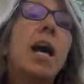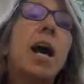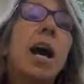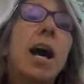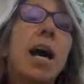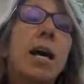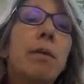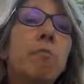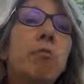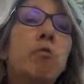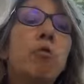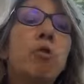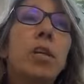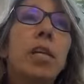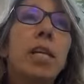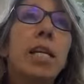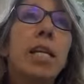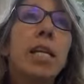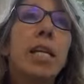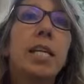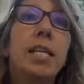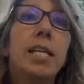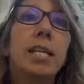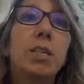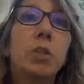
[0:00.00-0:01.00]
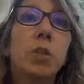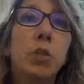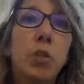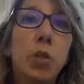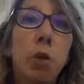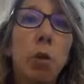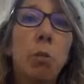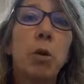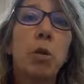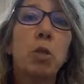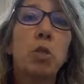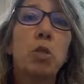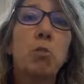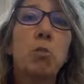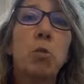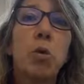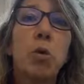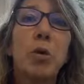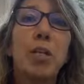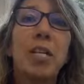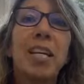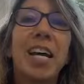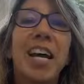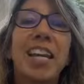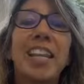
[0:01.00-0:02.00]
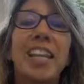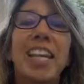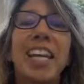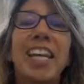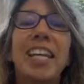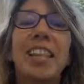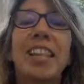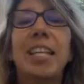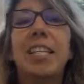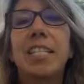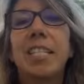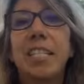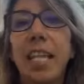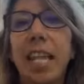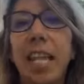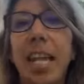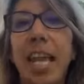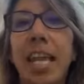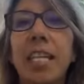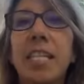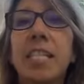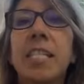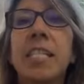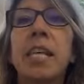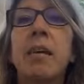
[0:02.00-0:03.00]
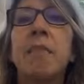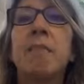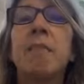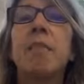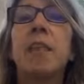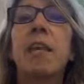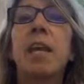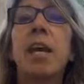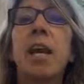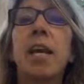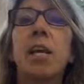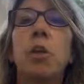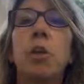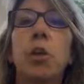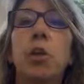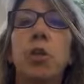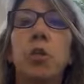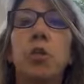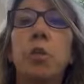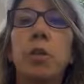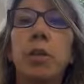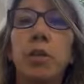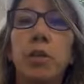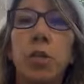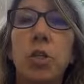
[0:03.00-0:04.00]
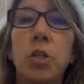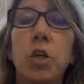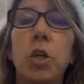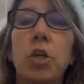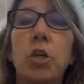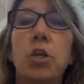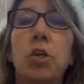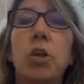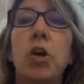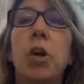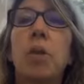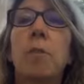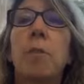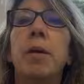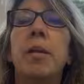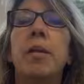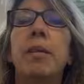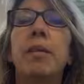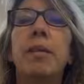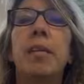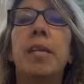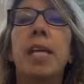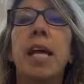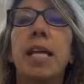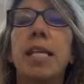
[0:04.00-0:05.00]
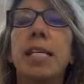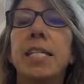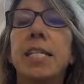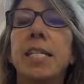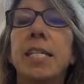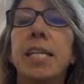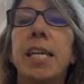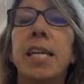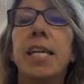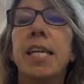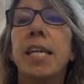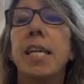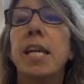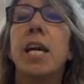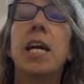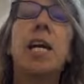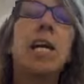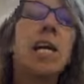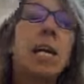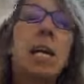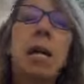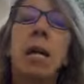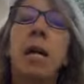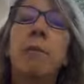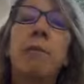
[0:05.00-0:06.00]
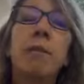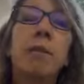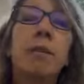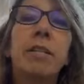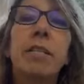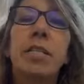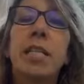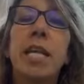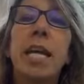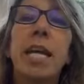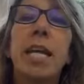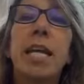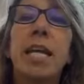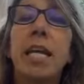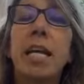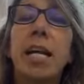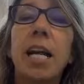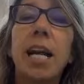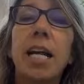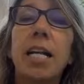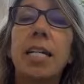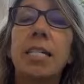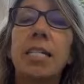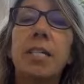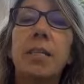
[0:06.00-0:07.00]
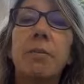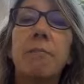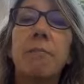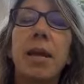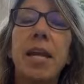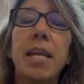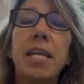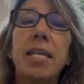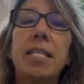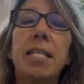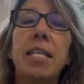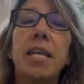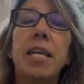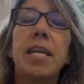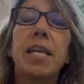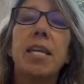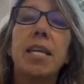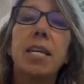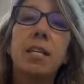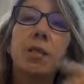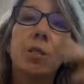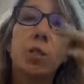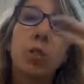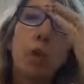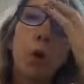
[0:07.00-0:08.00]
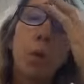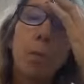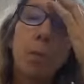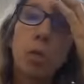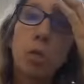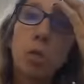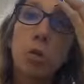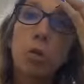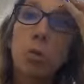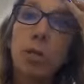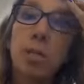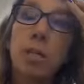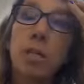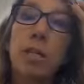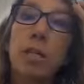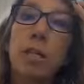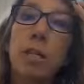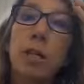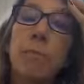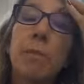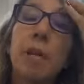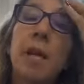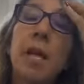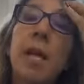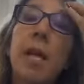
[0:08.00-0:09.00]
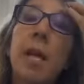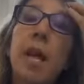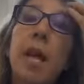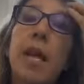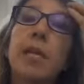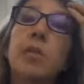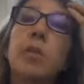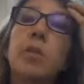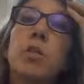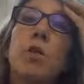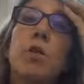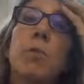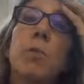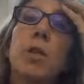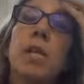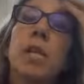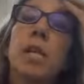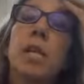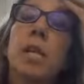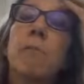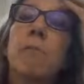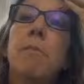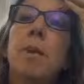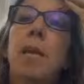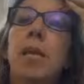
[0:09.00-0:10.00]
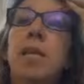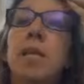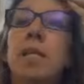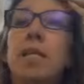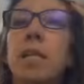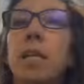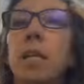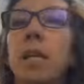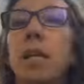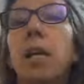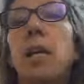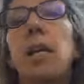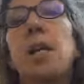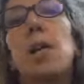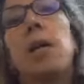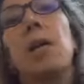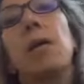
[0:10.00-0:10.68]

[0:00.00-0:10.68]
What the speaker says: I'm really getting so much more done. And that's again something I learned with Todd Herman in the 90-day year. I mean, this guy is amazing. He has so much wisdom and so many amazing